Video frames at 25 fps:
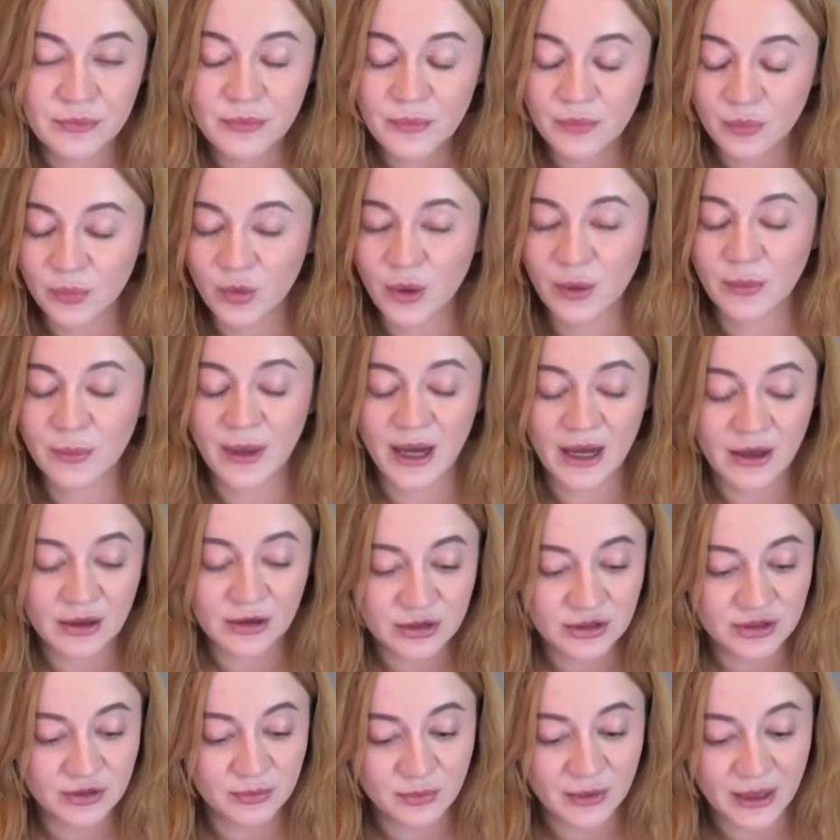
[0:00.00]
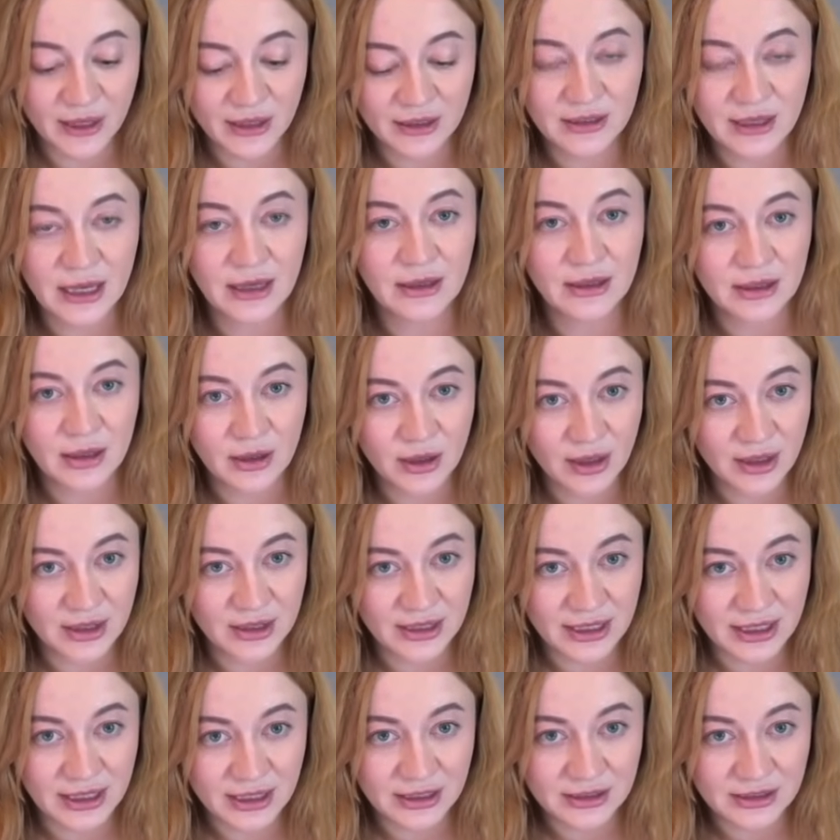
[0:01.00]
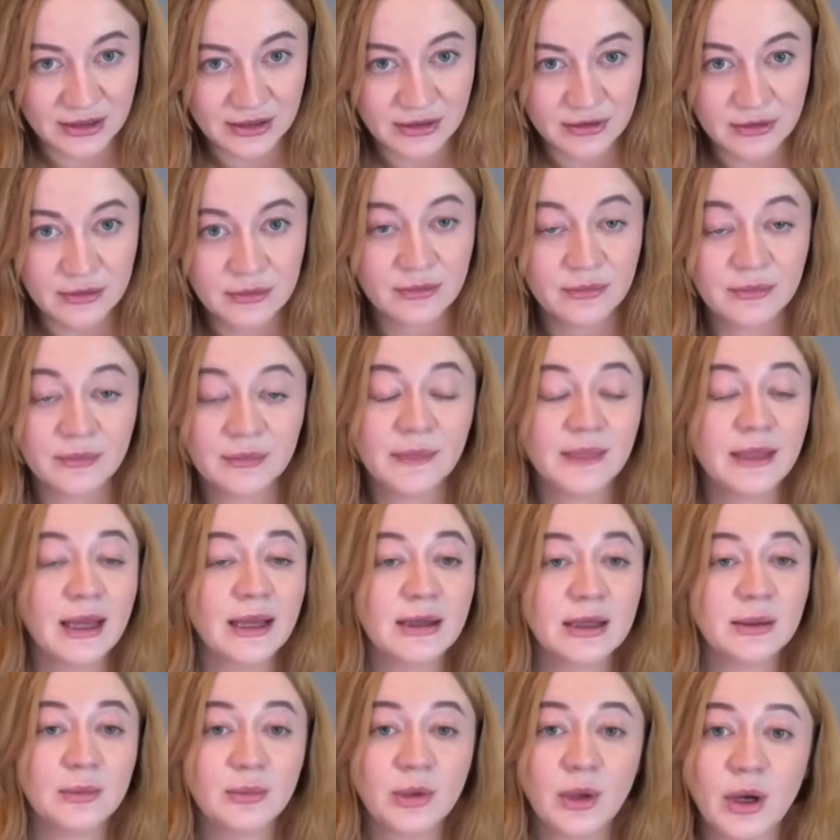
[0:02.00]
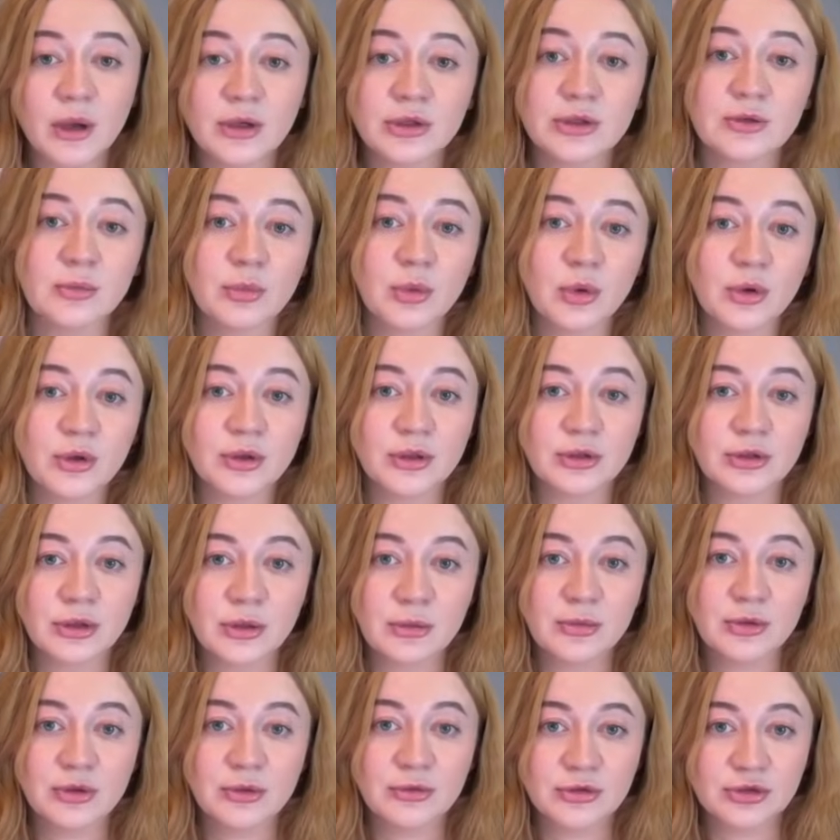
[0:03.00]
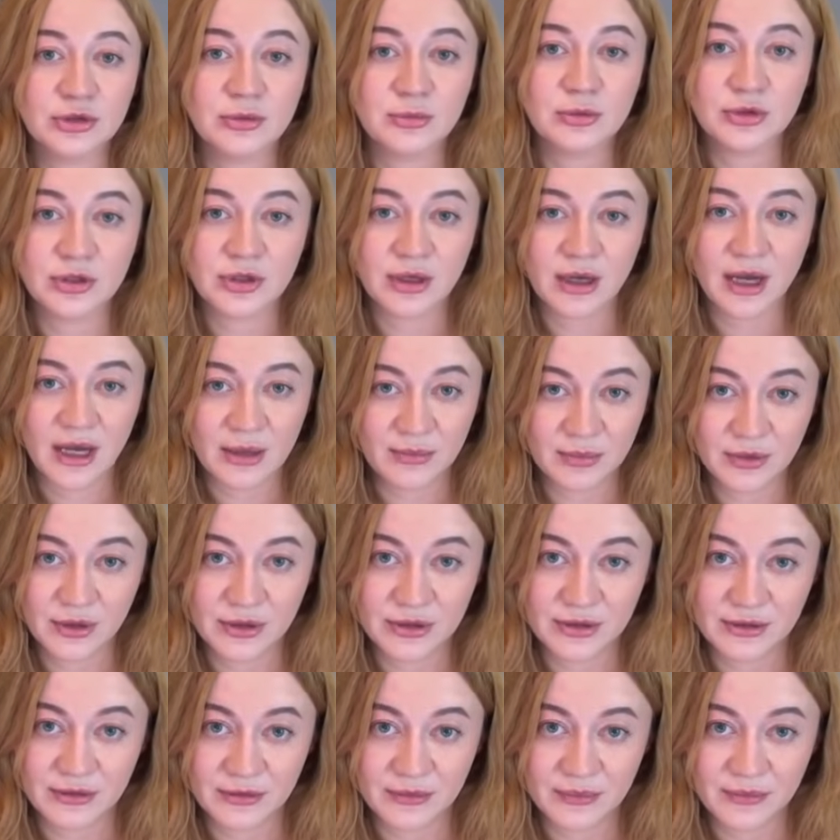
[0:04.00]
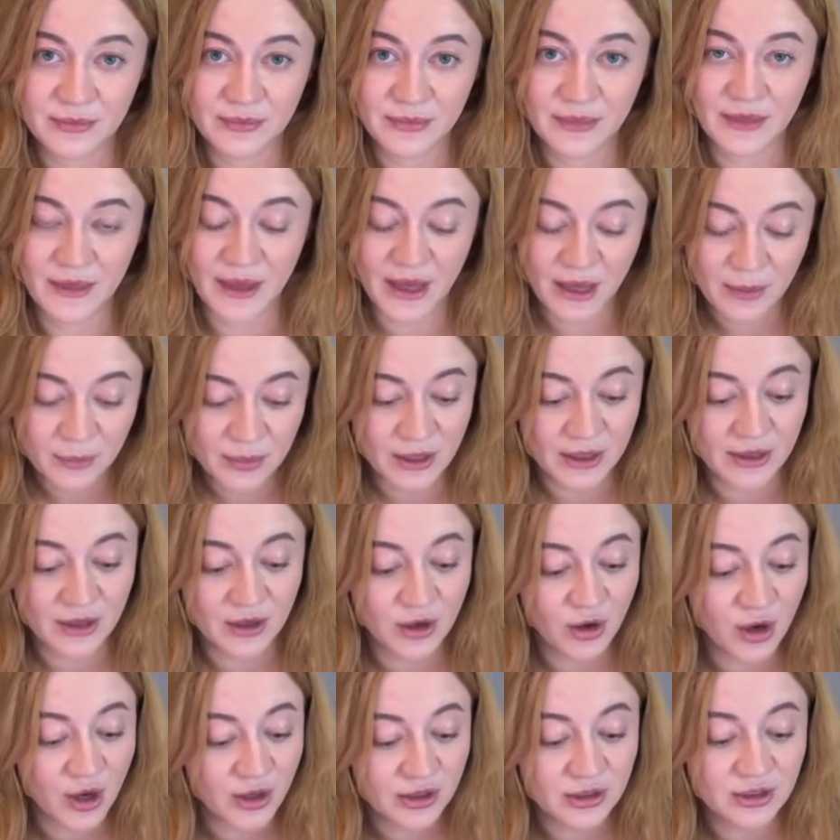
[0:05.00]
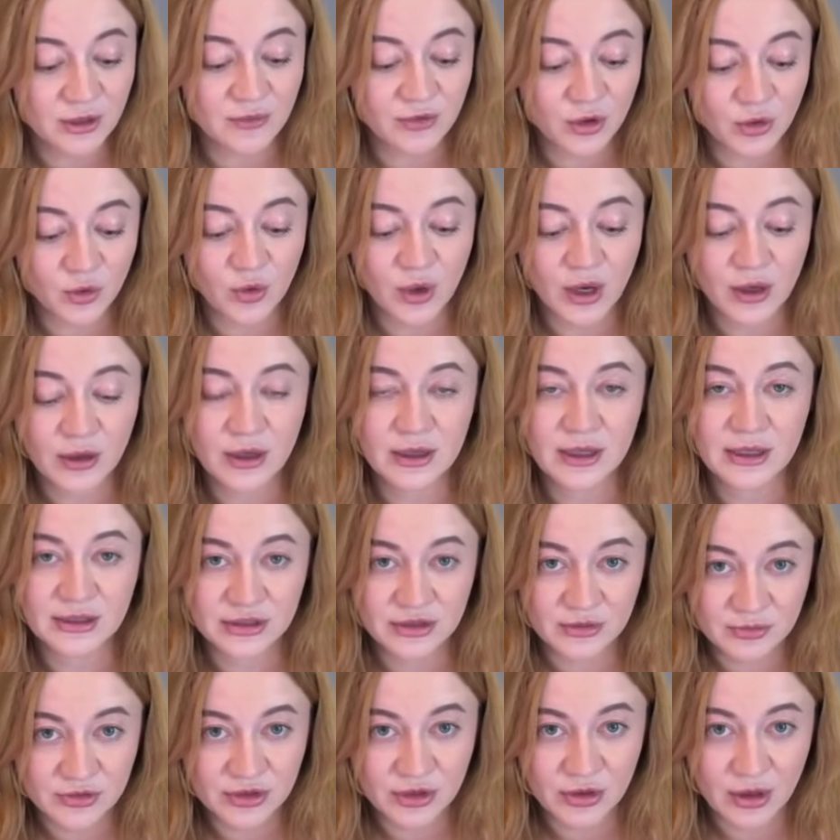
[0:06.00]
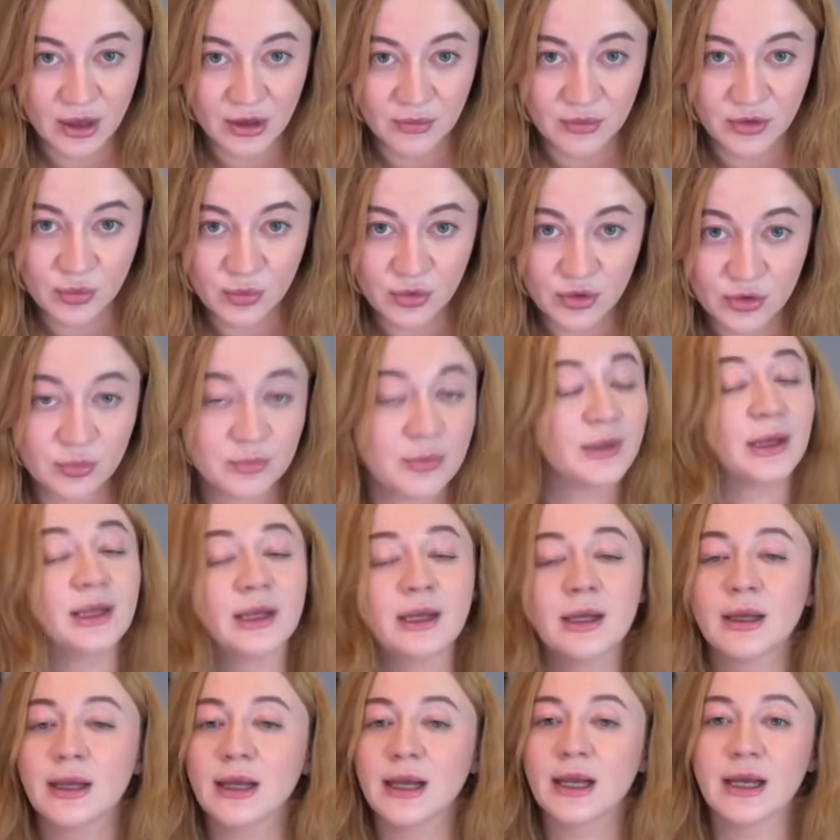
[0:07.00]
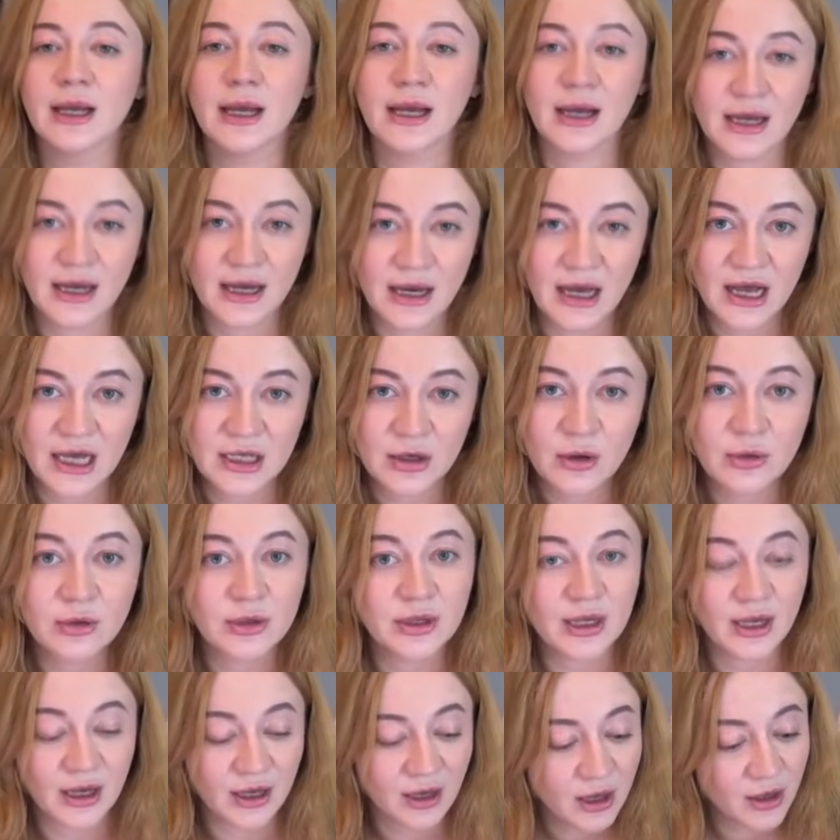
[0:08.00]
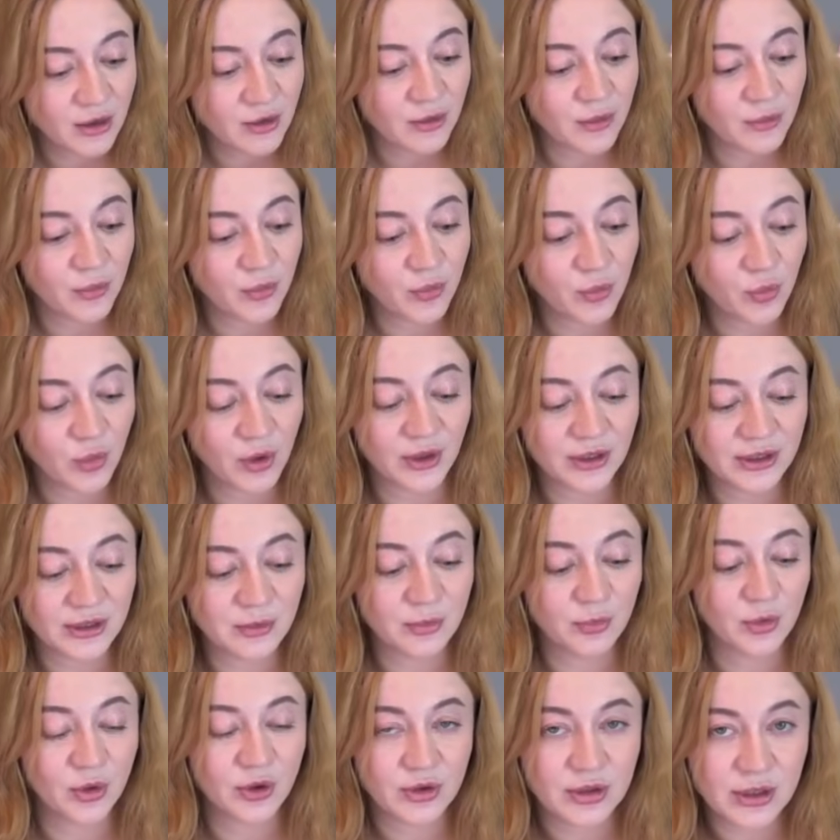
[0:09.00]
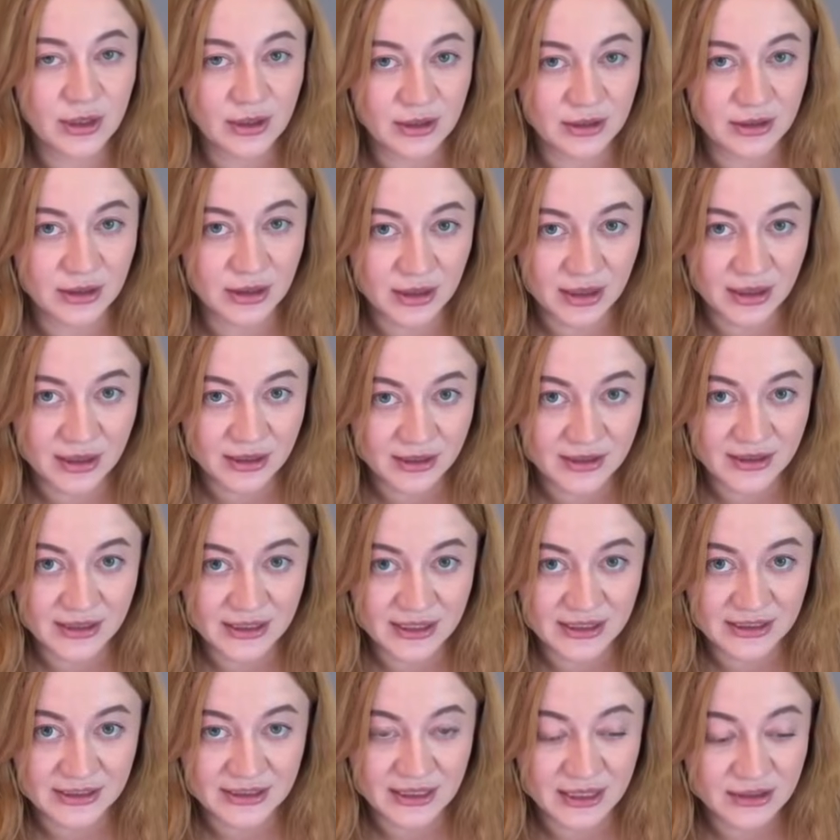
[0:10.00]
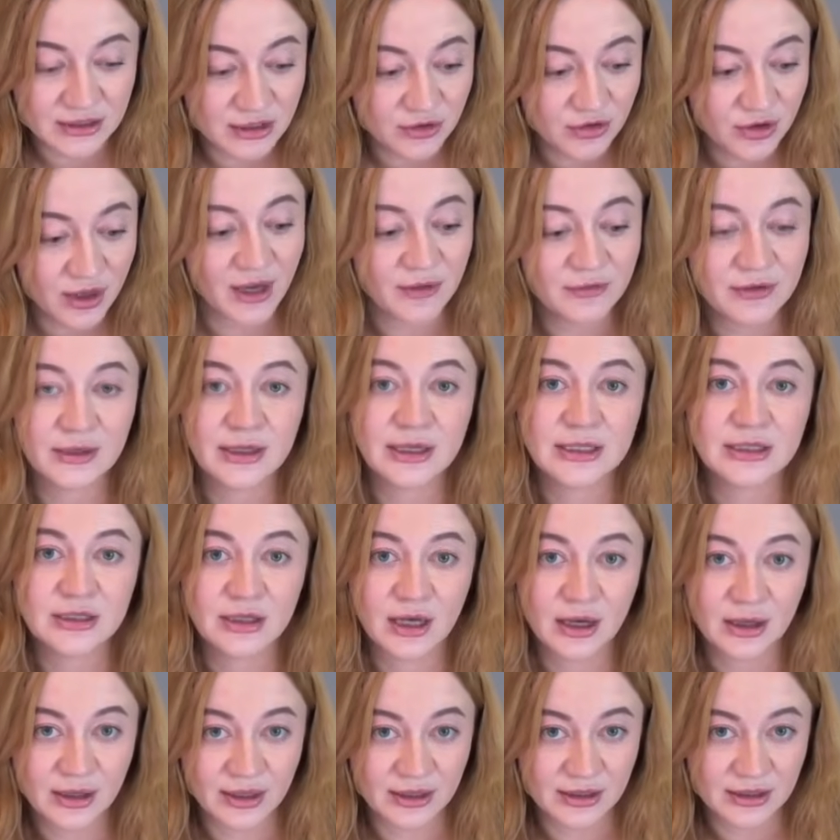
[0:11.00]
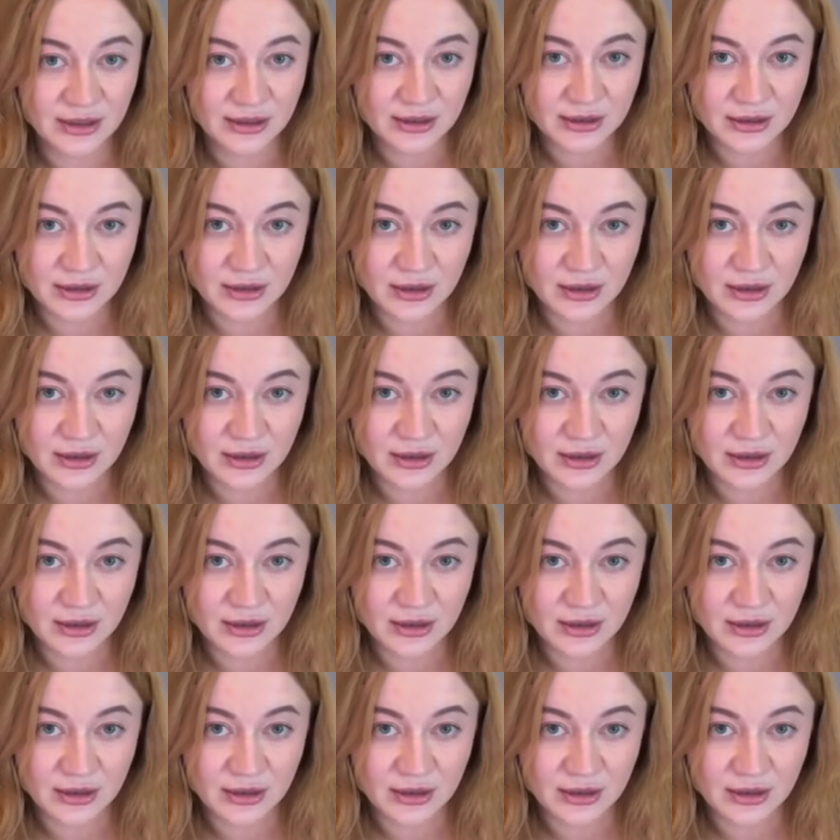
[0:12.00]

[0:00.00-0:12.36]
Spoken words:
What matters to me is that there are leads. Let them cost more in terms of subscribers. I mean, the cost of acquiring a subscriber will be, I don't care. What's important is that the traffic is targeted.